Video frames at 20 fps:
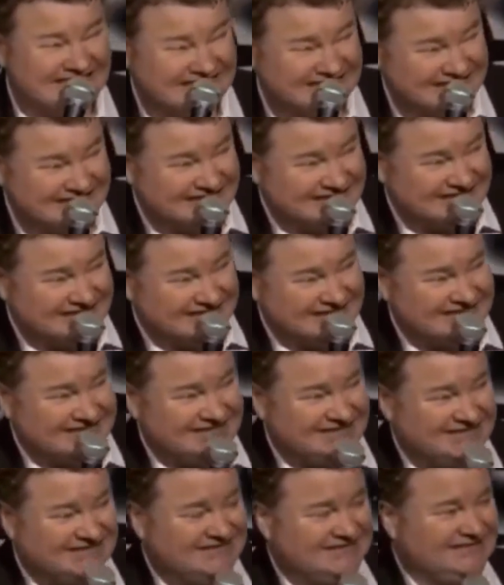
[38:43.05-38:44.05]

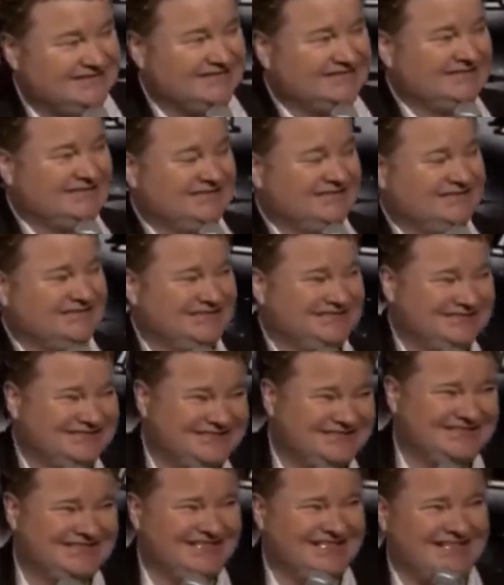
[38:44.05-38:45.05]

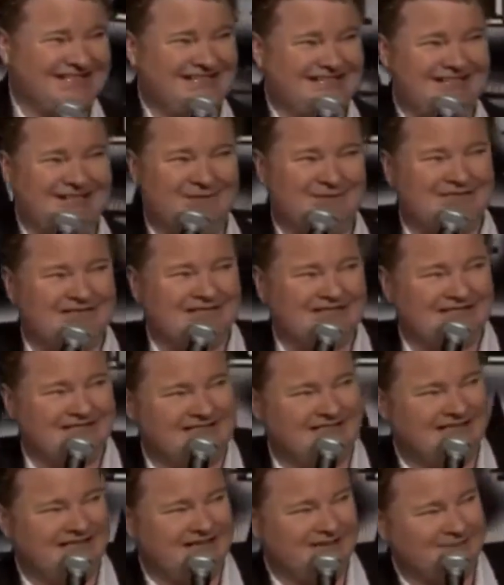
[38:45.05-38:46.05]
I can help set the
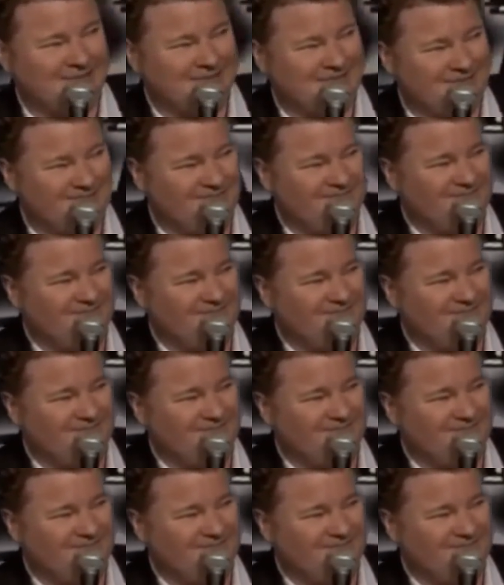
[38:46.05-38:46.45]
table.